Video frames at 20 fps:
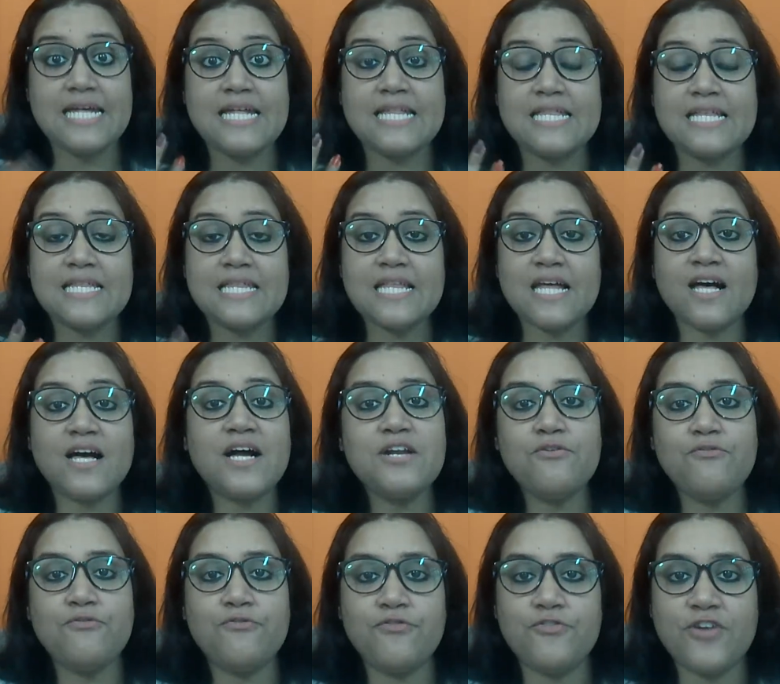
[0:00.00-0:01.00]
The
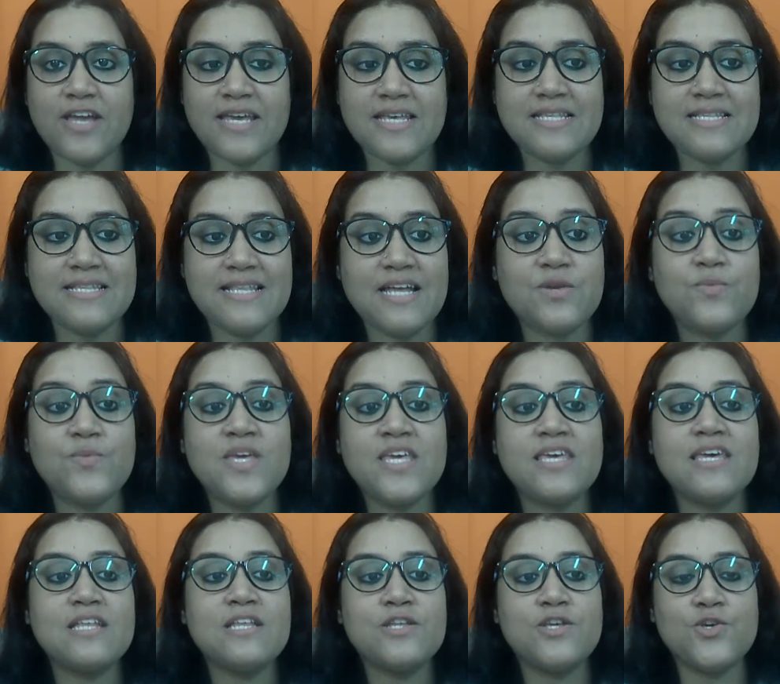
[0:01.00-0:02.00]
third phrase that we
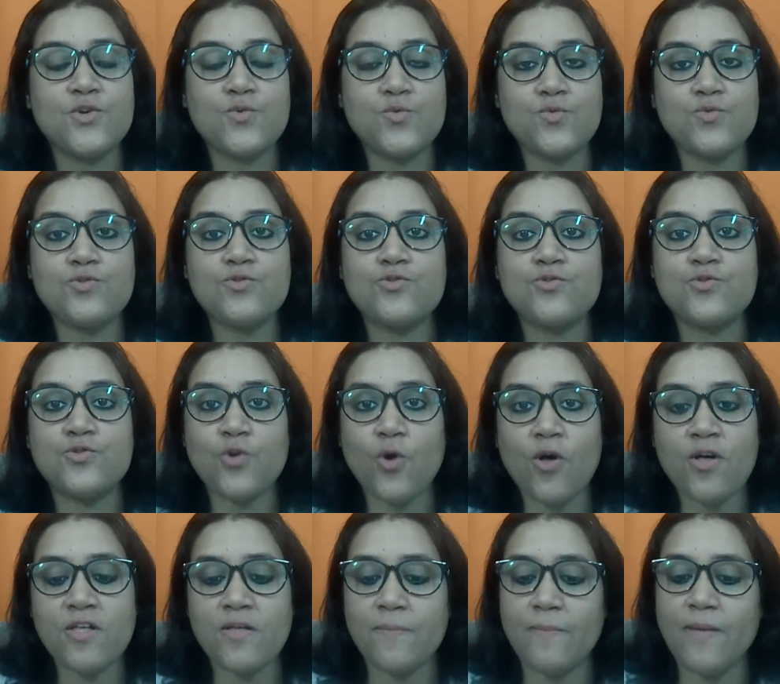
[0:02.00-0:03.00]
can use to
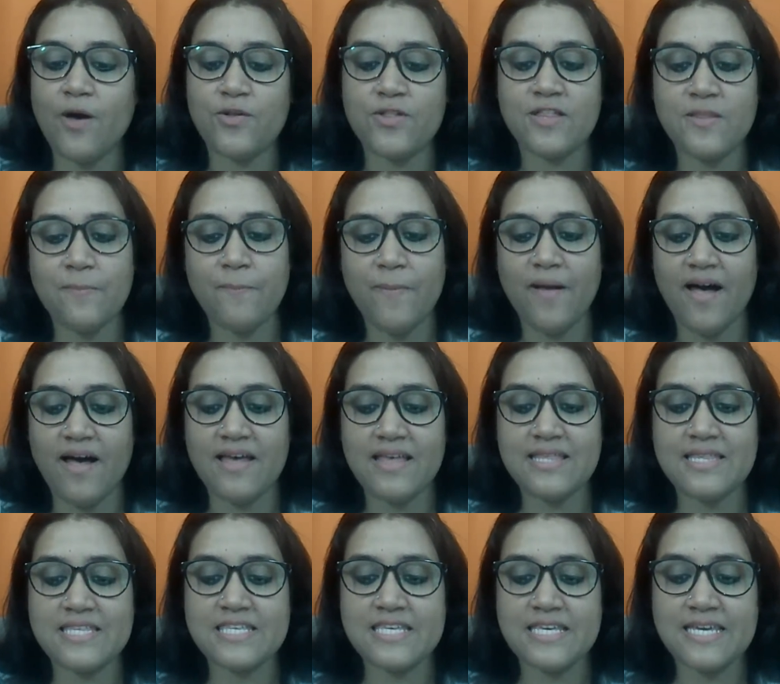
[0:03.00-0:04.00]
talk about the
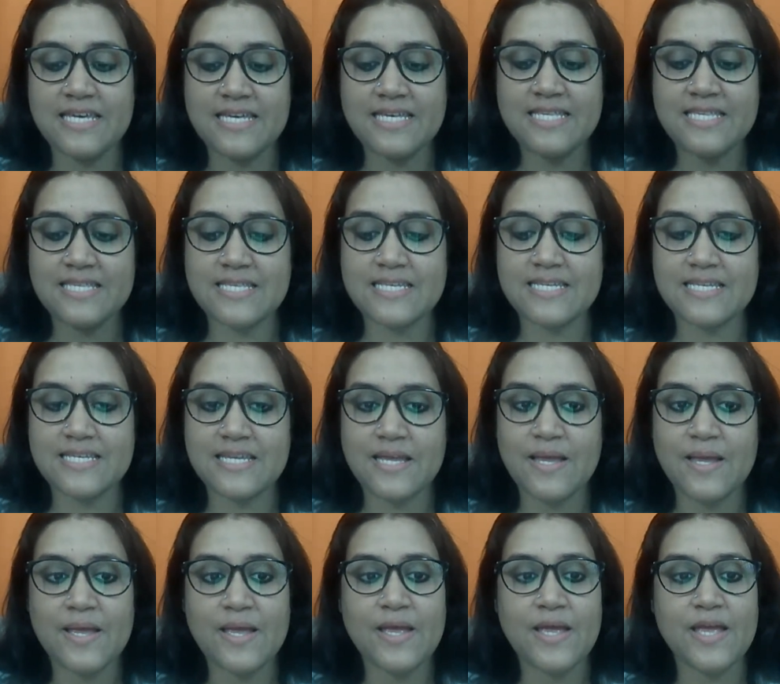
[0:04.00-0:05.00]
past is
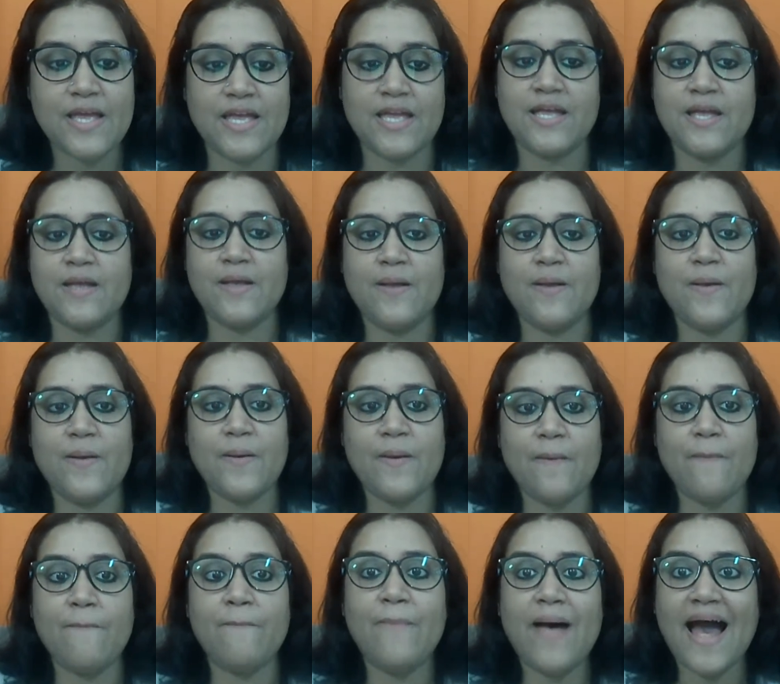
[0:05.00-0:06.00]

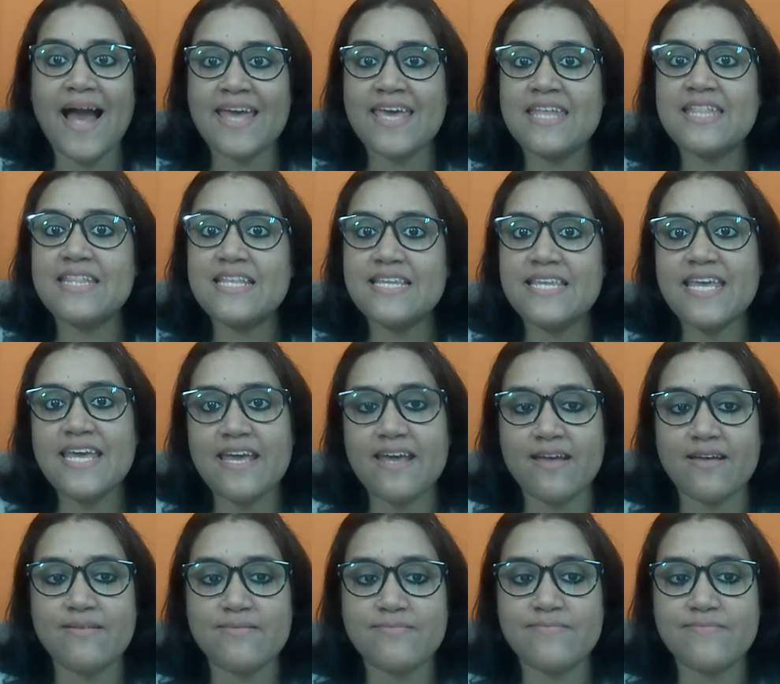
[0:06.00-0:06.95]
back in the day.